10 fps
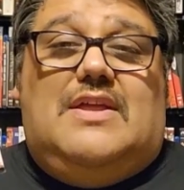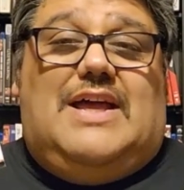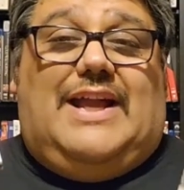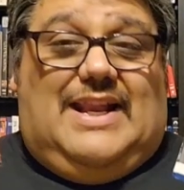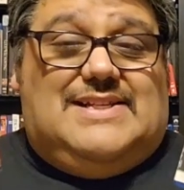
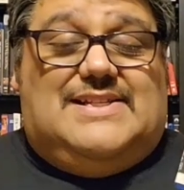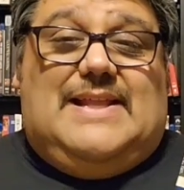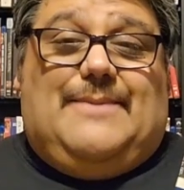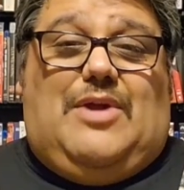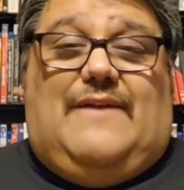again, this is an
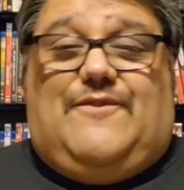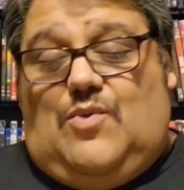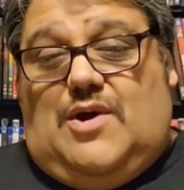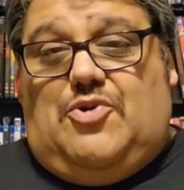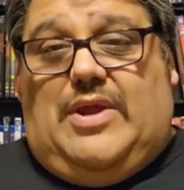upgrade. If you're
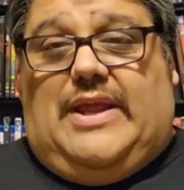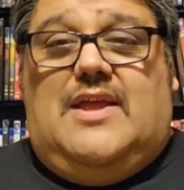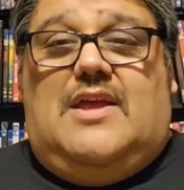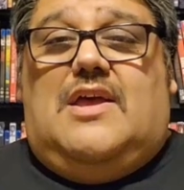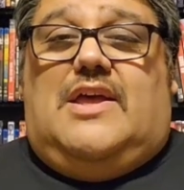wondering,
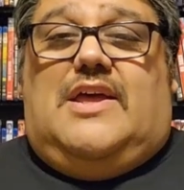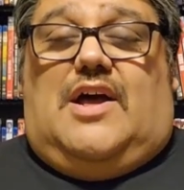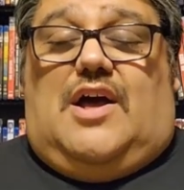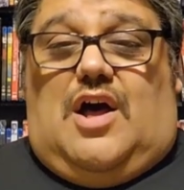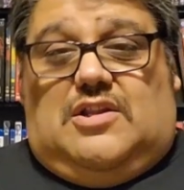
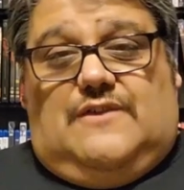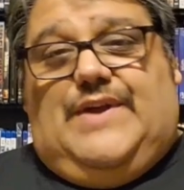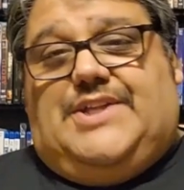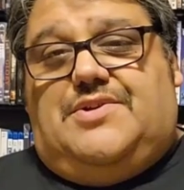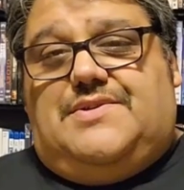all the
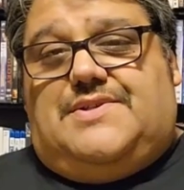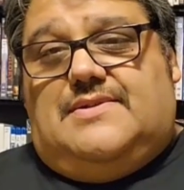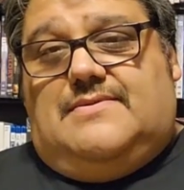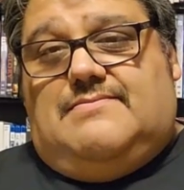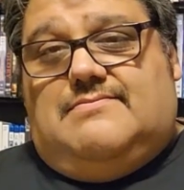features
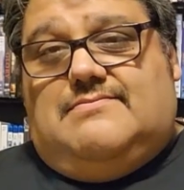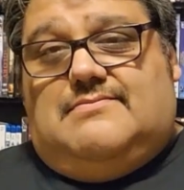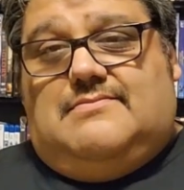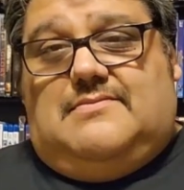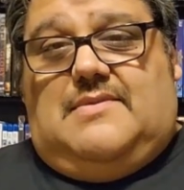
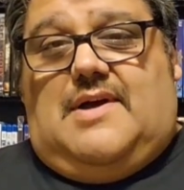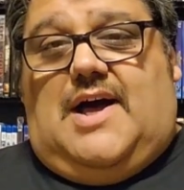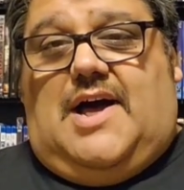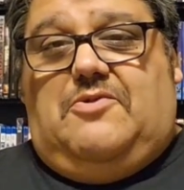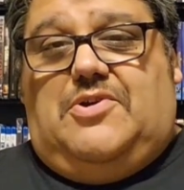
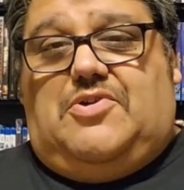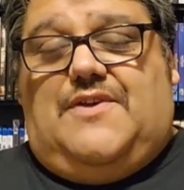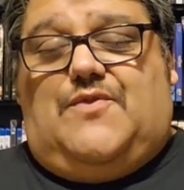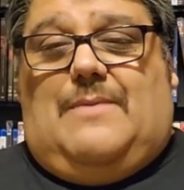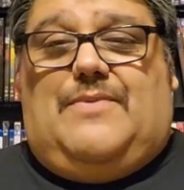on Return
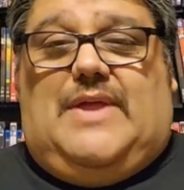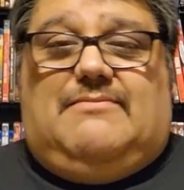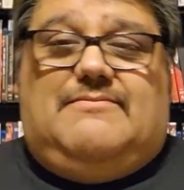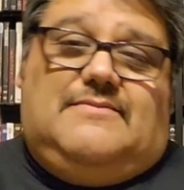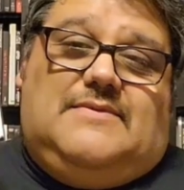of Swamp
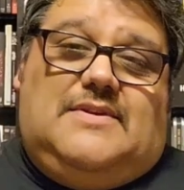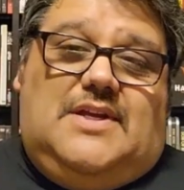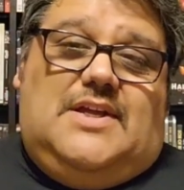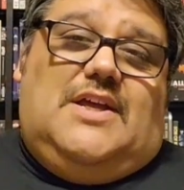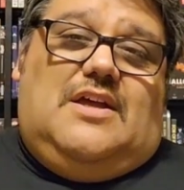Thing
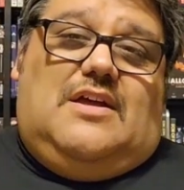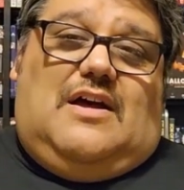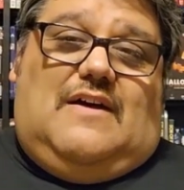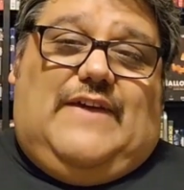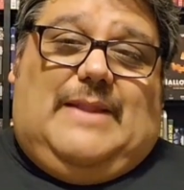
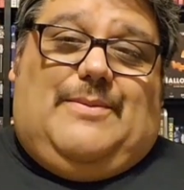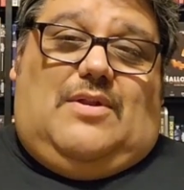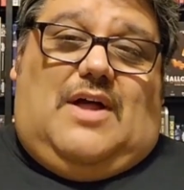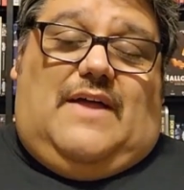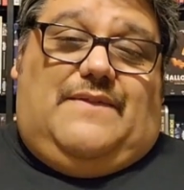available
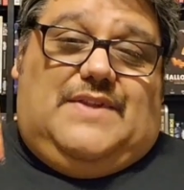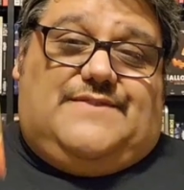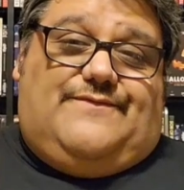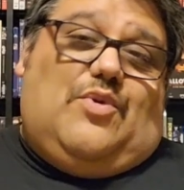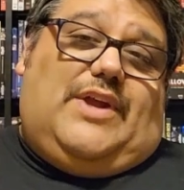on this
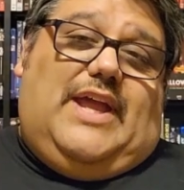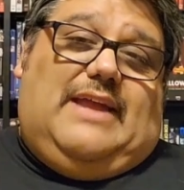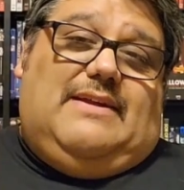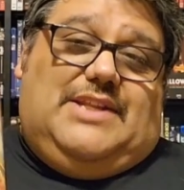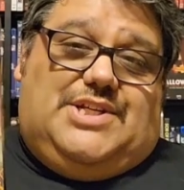
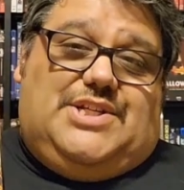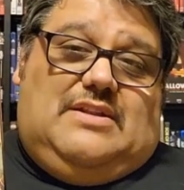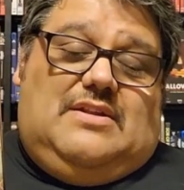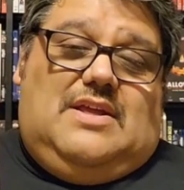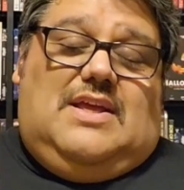4K edition.
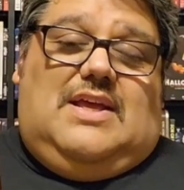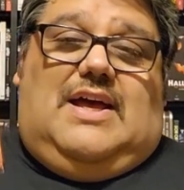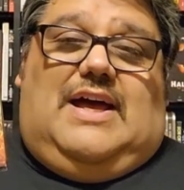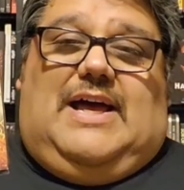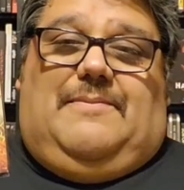
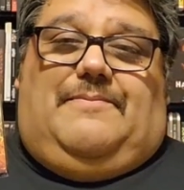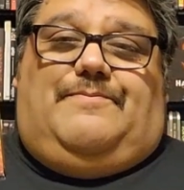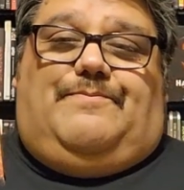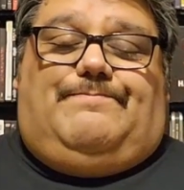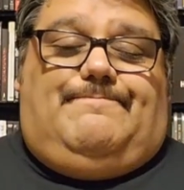
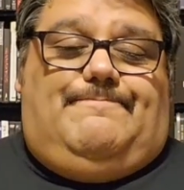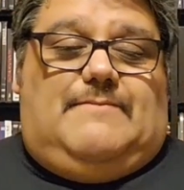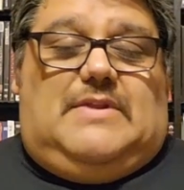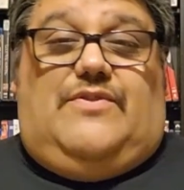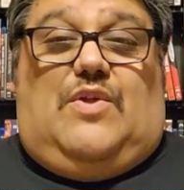
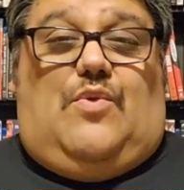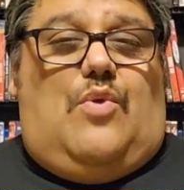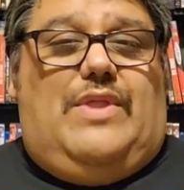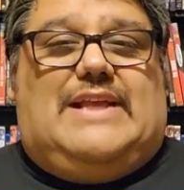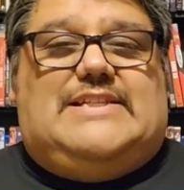The
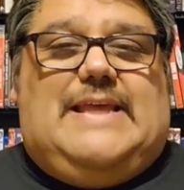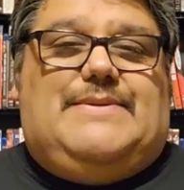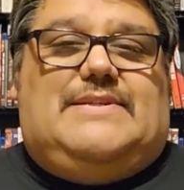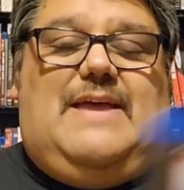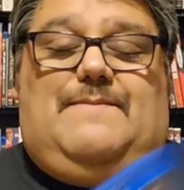only
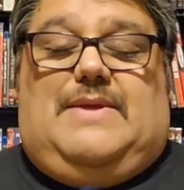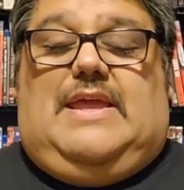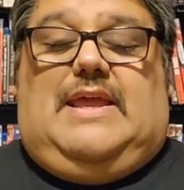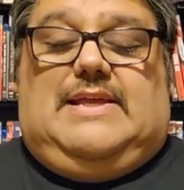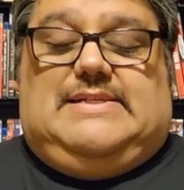exception that
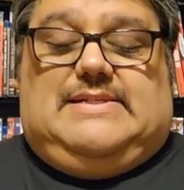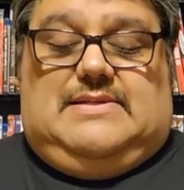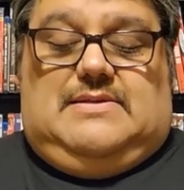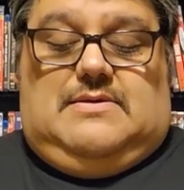being is